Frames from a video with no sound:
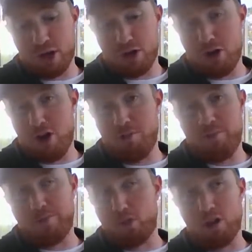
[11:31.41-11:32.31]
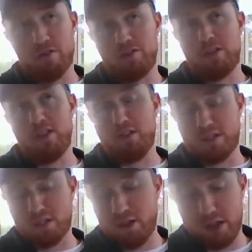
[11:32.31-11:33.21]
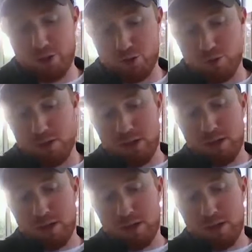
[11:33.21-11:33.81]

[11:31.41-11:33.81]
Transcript: Cobb, obviously he's a stud, Angel.